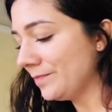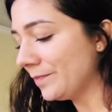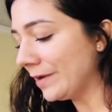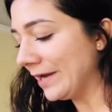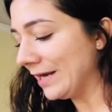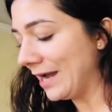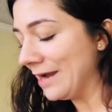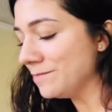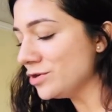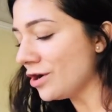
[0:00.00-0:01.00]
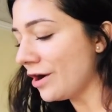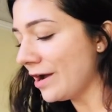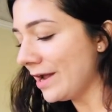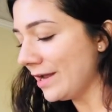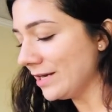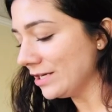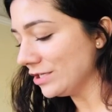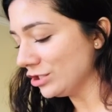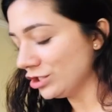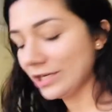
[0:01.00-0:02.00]
But I'm not
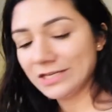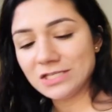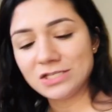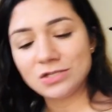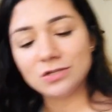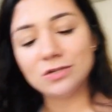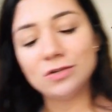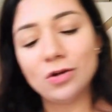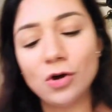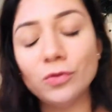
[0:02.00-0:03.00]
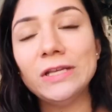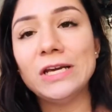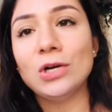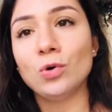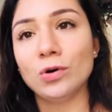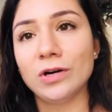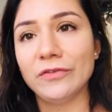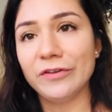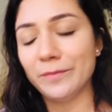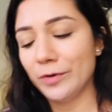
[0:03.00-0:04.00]
just only gonna order
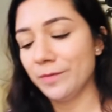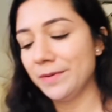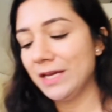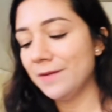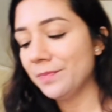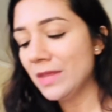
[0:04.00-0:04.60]
from Burpee.